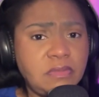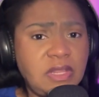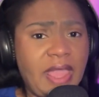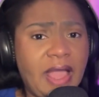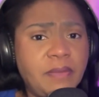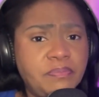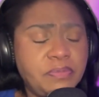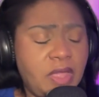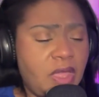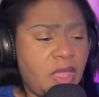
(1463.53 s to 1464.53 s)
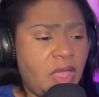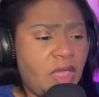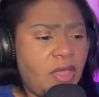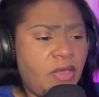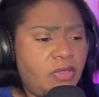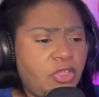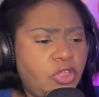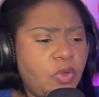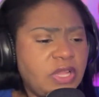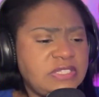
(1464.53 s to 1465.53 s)
Yeah.
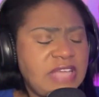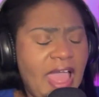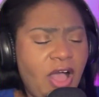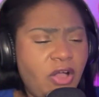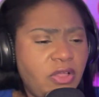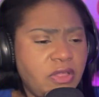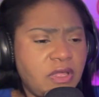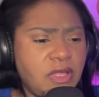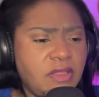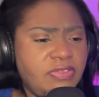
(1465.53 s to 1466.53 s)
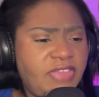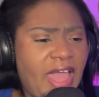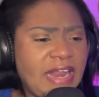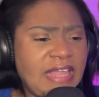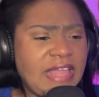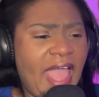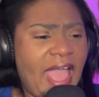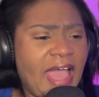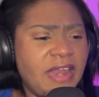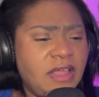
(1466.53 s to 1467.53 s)
You can tell that he
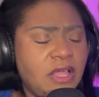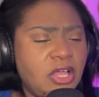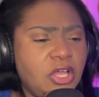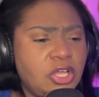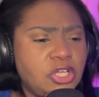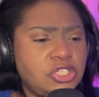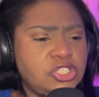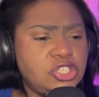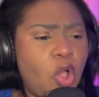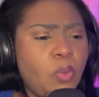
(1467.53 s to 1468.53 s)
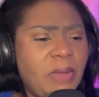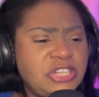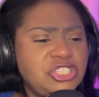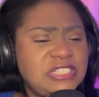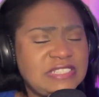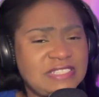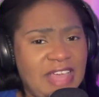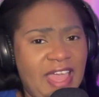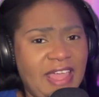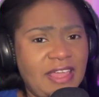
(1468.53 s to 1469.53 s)
had so much to
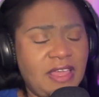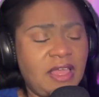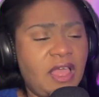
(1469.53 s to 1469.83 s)
say